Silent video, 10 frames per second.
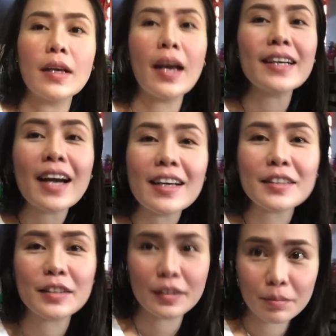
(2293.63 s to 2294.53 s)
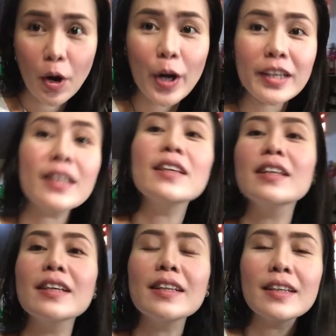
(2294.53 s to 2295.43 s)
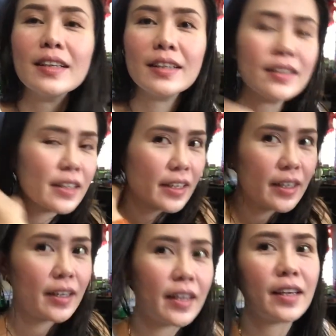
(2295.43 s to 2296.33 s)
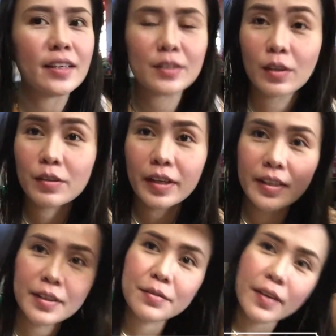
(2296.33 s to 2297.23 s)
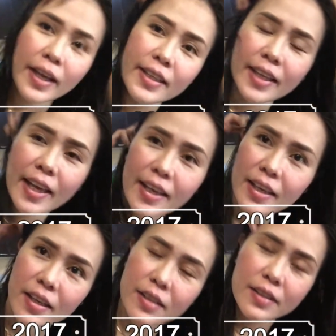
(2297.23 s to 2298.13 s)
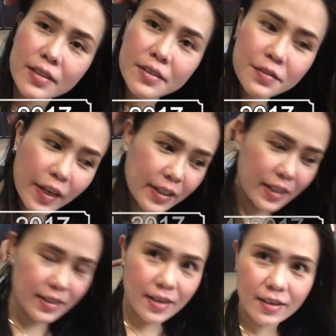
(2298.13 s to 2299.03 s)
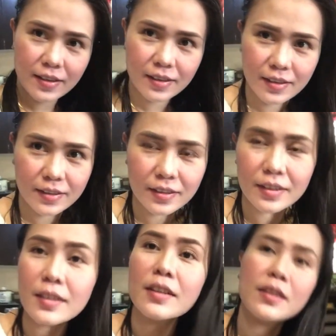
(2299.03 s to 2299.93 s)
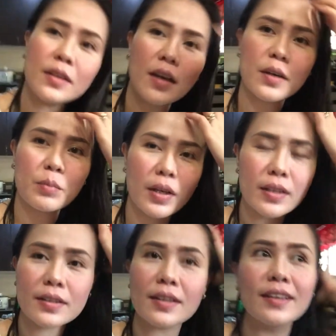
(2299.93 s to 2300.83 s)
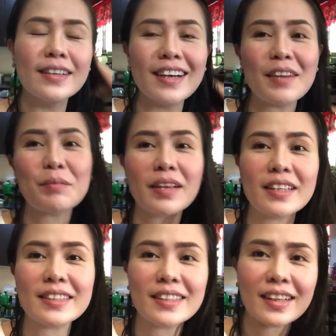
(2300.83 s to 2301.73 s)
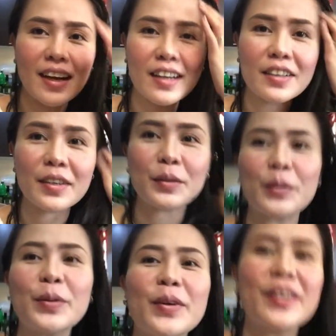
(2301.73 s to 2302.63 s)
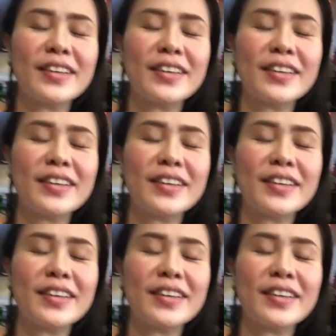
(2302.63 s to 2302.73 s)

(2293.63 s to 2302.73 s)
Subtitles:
Hey guys, good morning! It is already Friday. Friday na! Ang bilis ng araw.